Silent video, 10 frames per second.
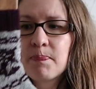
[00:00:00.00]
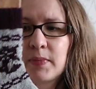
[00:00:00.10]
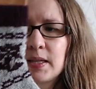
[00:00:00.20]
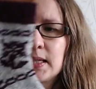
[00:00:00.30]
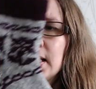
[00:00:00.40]

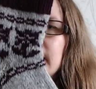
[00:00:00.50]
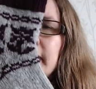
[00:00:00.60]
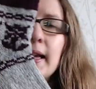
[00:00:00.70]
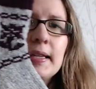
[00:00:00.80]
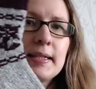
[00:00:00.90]
This is
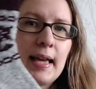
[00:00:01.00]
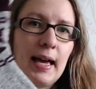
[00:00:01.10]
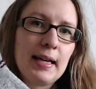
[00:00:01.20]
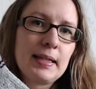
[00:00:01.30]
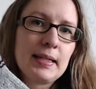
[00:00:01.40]
size
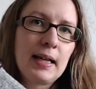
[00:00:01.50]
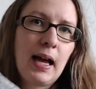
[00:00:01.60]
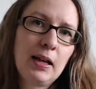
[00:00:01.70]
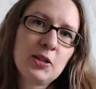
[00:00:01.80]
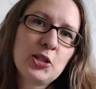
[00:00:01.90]
S. I
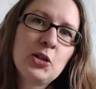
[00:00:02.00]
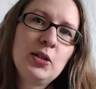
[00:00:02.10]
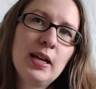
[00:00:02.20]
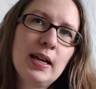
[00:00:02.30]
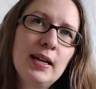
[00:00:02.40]
also
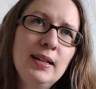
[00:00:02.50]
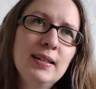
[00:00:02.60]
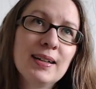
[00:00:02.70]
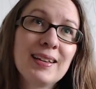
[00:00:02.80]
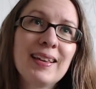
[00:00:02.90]
knit
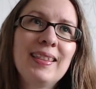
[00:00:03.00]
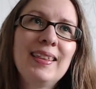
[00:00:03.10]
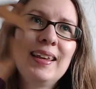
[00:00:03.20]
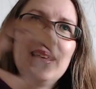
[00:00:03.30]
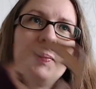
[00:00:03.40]

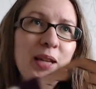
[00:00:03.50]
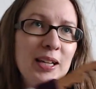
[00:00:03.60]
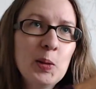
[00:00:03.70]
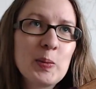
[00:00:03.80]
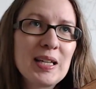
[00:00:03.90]
the
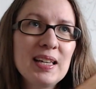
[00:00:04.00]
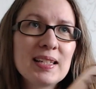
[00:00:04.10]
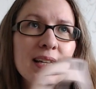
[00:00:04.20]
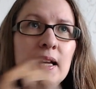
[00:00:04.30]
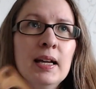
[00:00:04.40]
medium
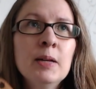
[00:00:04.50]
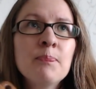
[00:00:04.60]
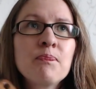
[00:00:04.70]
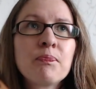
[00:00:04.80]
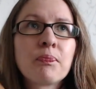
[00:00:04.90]
size,
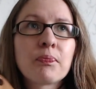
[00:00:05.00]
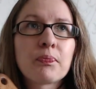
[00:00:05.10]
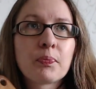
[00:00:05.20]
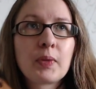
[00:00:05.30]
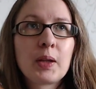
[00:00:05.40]

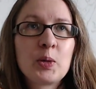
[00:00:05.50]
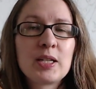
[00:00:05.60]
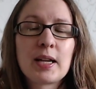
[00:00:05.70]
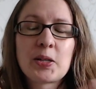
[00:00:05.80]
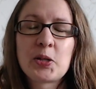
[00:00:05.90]
which is
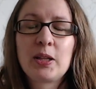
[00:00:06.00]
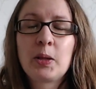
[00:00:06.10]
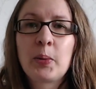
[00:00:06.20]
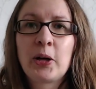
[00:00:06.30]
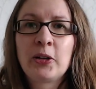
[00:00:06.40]
actually the
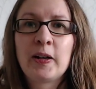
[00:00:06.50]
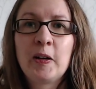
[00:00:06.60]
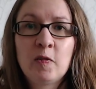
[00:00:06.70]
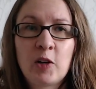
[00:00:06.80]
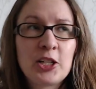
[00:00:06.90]
pair that I
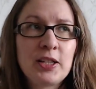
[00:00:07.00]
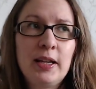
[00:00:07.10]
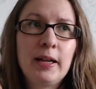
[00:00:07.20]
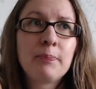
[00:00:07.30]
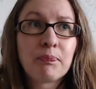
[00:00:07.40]
first
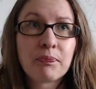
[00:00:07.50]
knit.